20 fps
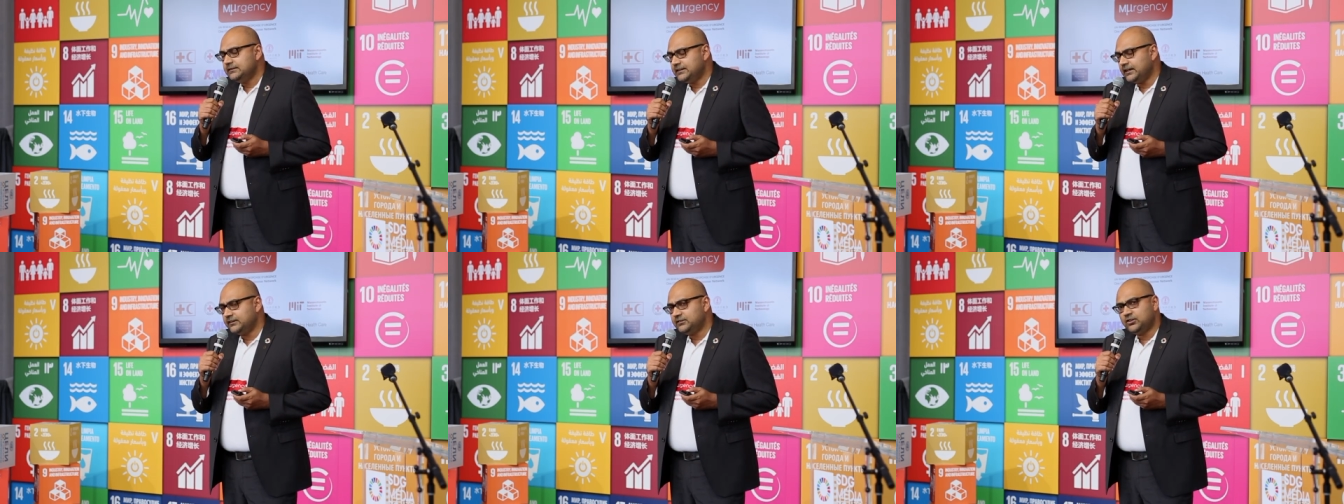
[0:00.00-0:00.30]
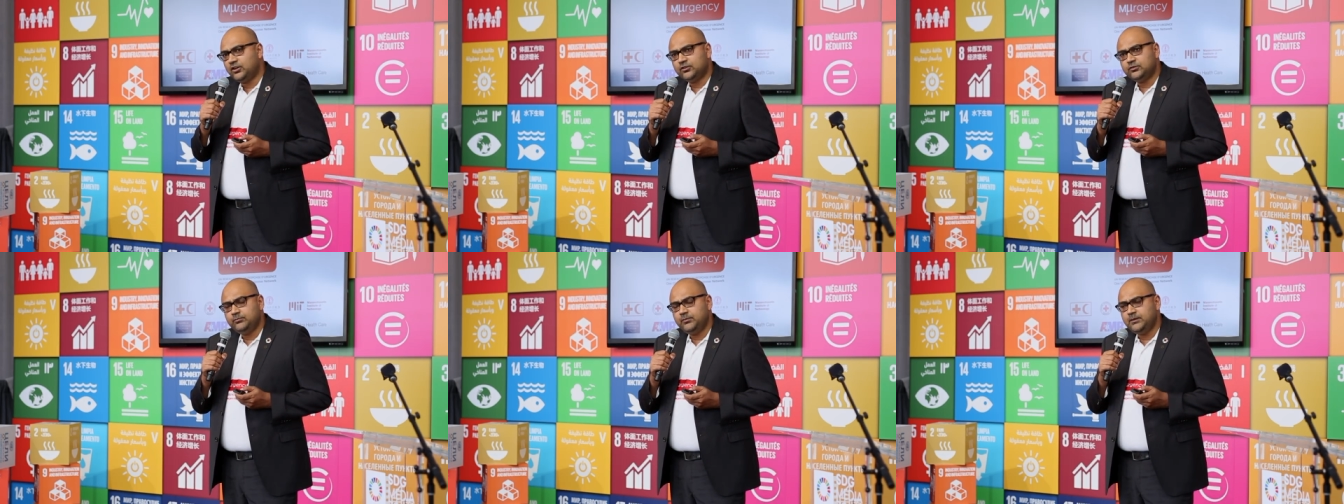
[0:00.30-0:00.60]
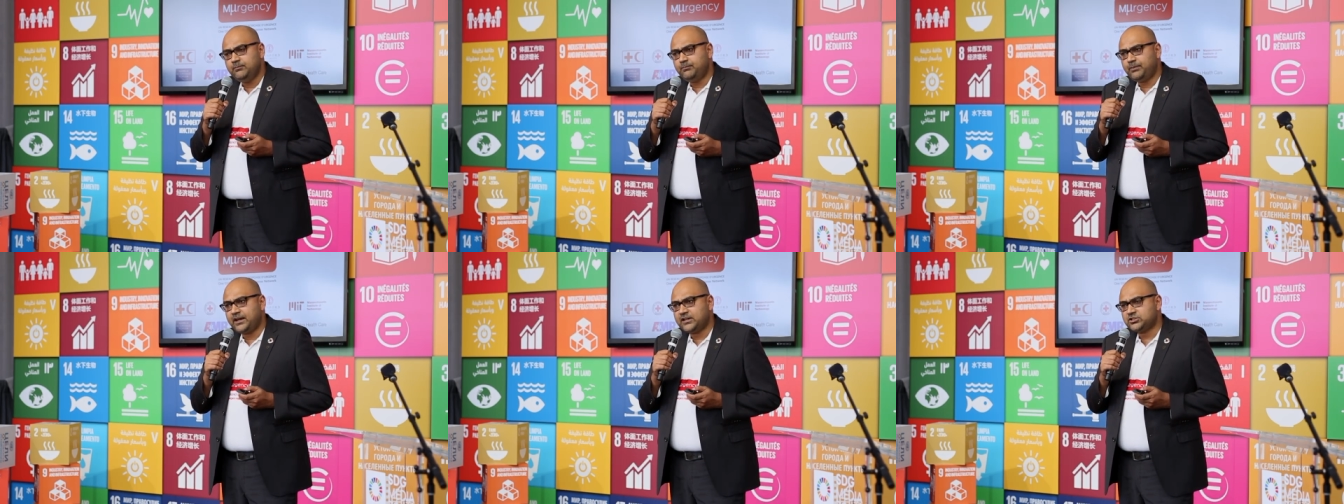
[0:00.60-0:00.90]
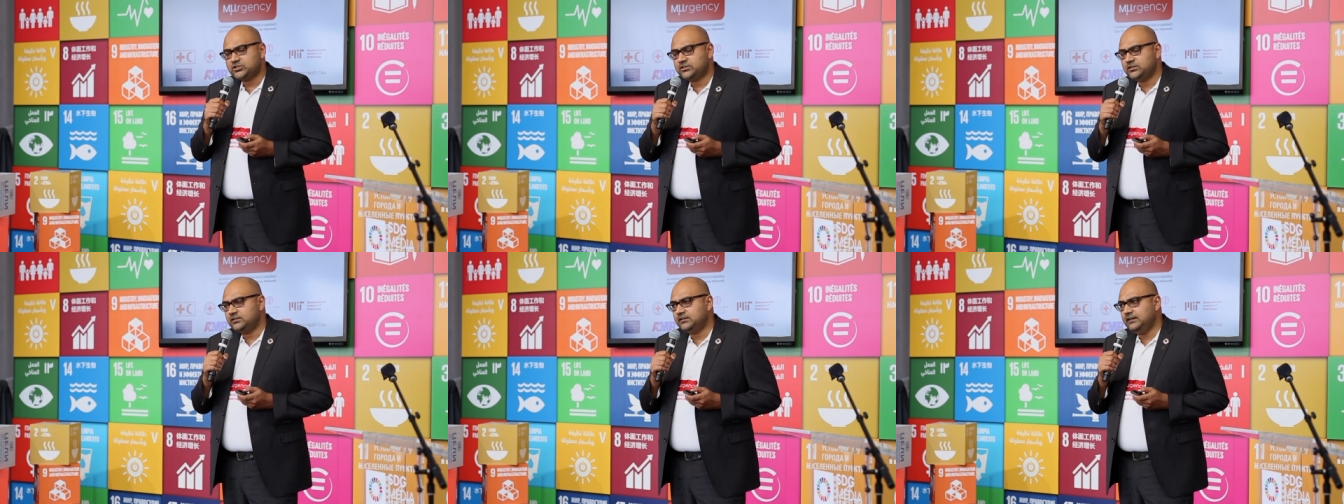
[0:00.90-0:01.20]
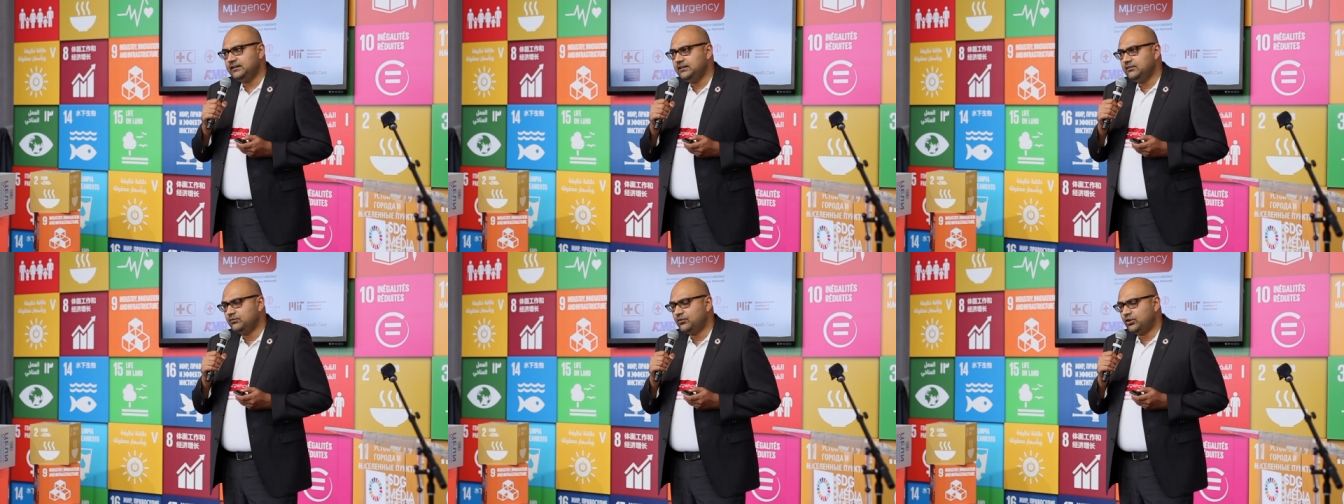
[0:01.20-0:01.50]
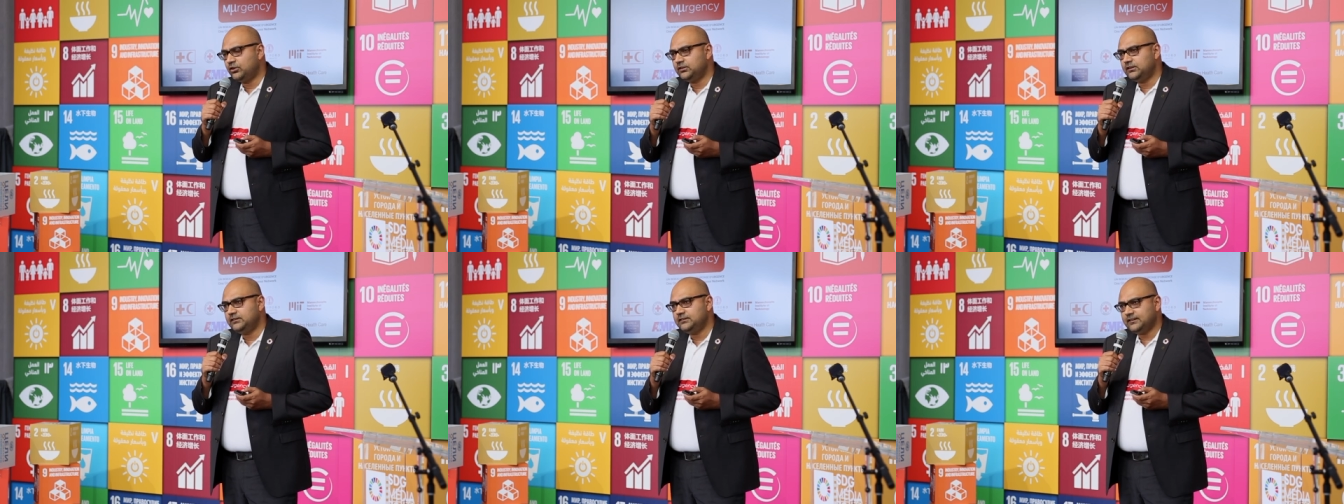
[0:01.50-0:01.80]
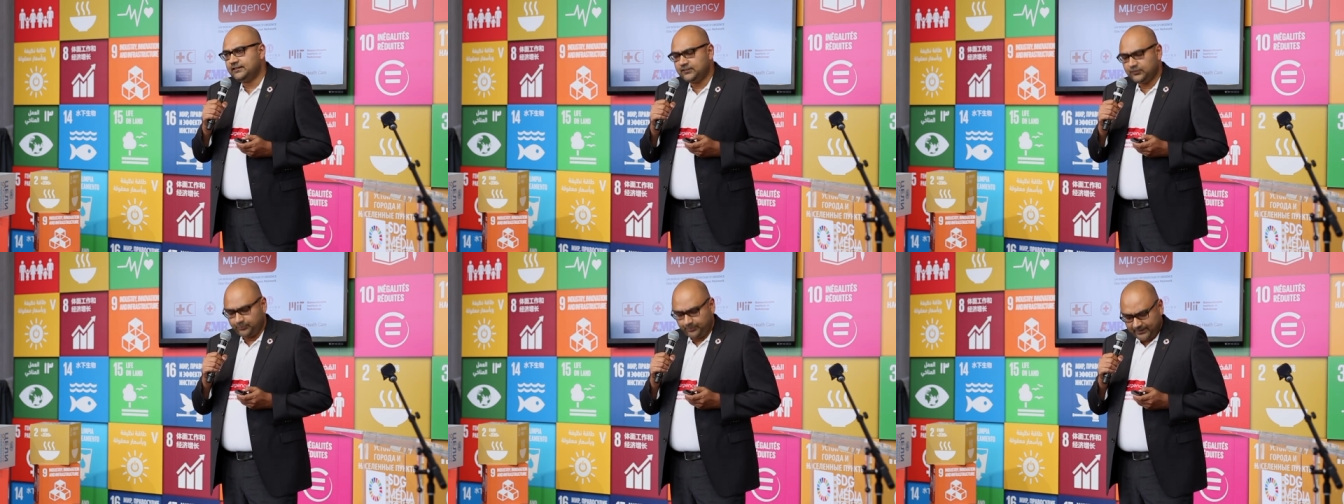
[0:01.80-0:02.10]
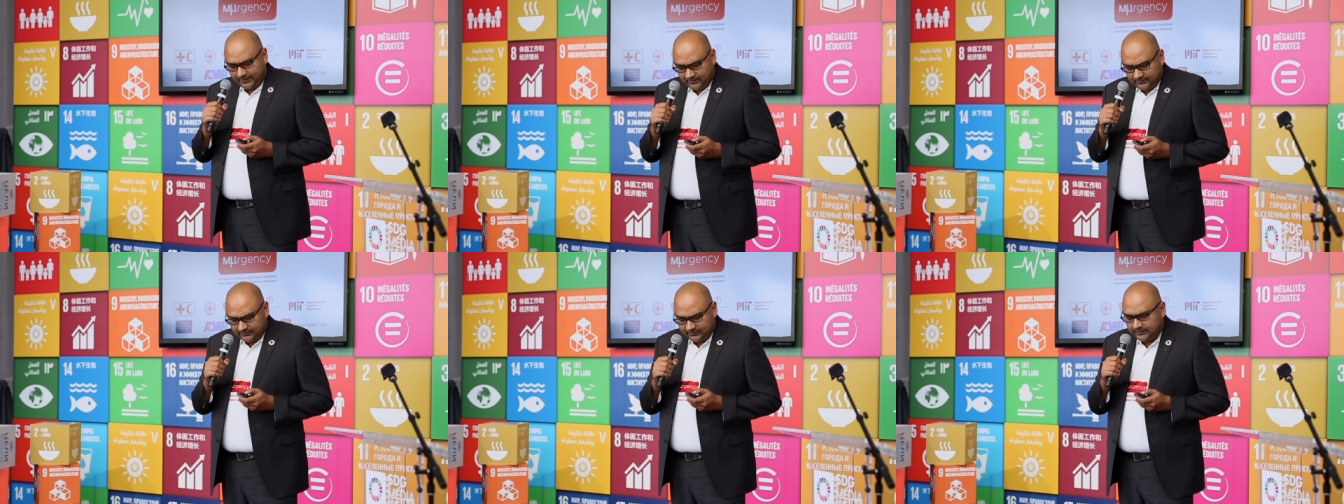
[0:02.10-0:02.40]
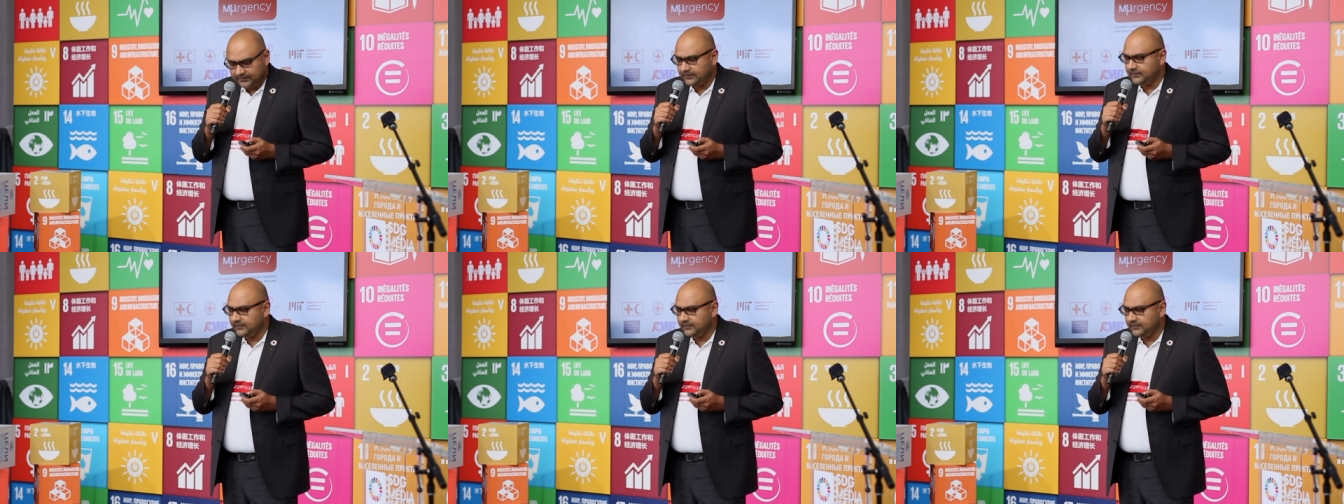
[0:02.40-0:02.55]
that got me passionately involved in that space,